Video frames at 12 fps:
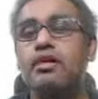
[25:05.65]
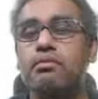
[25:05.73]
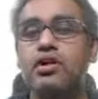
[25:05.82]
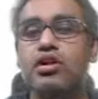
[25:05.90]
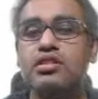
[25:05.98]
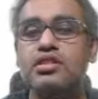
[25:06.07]

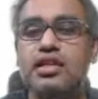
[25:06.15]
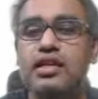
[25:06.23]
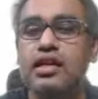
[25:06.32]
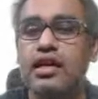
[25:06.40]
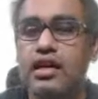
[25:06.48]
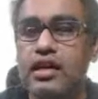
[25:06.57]
because
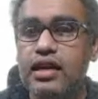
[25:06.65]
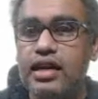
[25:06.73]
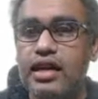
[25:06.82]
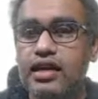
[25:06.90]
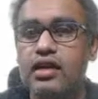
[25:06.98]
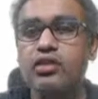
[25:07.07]

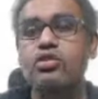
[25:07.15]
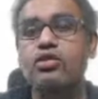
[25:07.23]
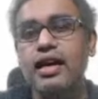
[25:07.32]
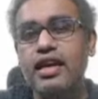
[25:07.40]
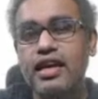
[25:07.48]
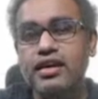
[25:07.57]
lateral root
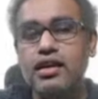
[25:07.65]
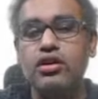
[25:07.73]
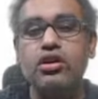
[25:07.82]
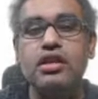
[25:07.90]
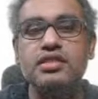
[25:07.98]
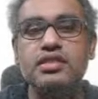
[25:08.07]
by lateral
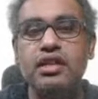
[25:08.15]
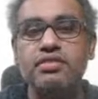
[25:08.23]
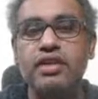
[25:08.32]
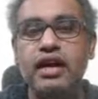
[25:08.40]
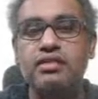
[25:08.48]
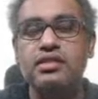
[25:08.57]
chord
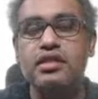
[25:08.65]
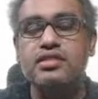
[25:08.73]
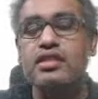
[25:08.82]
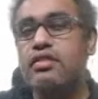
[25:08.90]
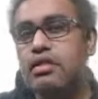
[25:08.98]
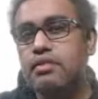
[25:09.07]
C5, 6,
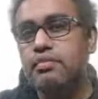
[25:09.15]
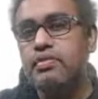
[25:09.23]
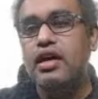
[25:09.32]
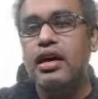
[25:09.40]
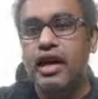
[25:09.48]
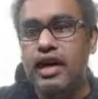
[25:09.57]
7,
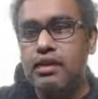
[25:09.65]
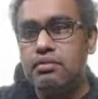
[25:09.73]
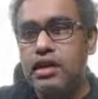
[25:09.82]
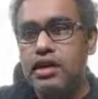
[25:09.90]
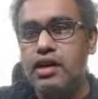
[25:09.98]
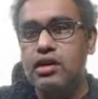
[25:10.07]
and
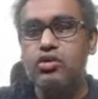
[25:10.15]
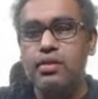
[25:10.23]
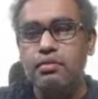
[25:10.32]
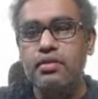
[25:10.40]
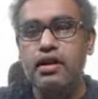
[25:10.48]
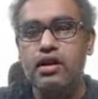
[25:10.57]
medial root
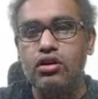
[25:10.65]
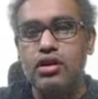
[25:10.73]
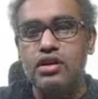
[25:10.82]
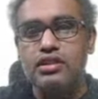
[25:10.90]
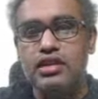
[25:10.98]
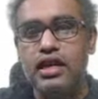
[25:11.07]
by medial
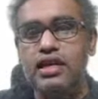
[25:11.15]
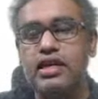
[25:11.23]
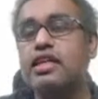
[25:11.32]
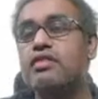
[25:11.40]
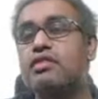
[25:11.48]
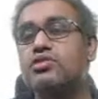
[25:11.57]
chord C8
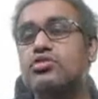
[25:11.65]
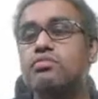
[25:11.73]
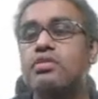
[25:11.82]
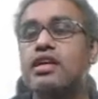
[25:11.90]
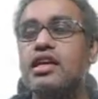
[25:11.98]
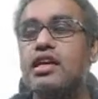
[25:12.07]
and T1. So
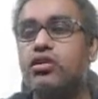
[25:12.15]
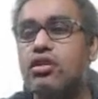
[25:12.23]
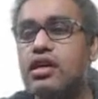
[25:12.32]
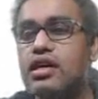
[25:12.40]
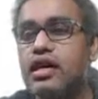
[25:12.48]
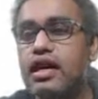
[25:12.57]
medial
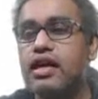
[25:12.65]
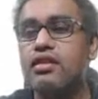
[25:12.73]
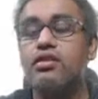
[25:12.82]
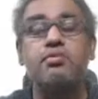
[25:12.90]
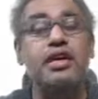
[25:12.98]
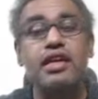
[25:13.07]
chord can,
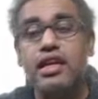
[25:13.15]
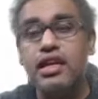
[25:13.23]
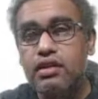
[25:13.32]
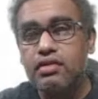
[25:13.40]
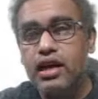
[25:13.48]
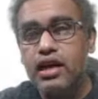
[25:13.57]
or median
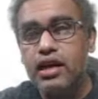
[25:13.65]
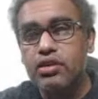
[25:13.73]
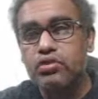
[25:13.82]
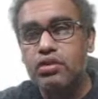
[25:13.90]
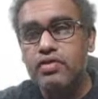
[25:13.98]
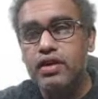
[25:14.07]
nerve can add
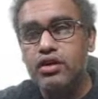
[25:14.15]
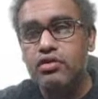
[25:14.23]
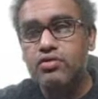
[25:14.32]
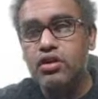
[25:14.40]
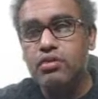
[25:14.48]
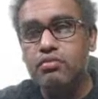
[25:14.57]
root value
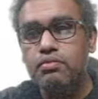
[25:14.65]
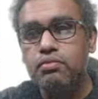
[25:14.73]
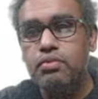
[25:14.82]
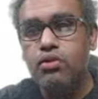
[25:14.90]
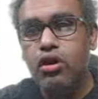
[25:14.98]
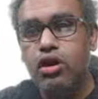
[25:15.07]
from
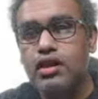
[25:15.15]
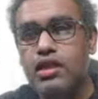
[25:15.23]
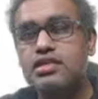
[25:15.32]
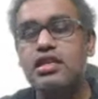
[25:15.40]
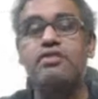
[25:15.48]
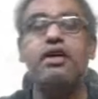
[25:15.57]
all the
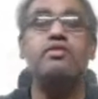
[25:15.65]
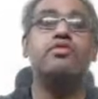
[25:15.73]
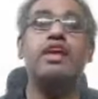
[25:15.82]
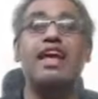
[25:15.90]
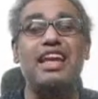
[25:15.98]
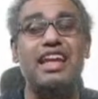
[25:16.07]
C5 to
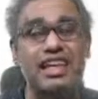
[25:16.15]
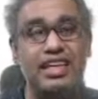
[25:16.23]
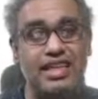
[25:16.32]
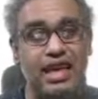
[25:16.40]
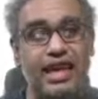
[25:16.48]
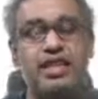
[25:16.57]
1, and
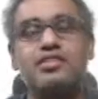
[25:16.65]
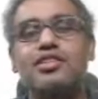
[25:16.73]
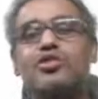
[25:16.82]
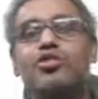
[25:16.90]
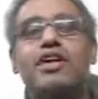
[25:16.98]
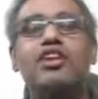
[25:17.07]
that is
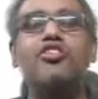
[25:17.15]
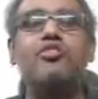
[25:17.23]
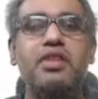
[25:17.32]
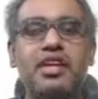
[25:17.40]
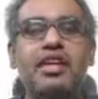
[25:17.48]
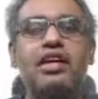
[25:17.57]
the root value of
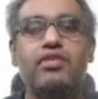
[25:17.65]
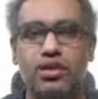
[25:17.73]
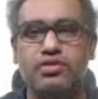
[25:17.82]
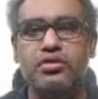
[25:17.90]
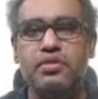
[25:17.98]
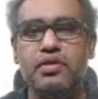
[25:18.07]
median nerve also.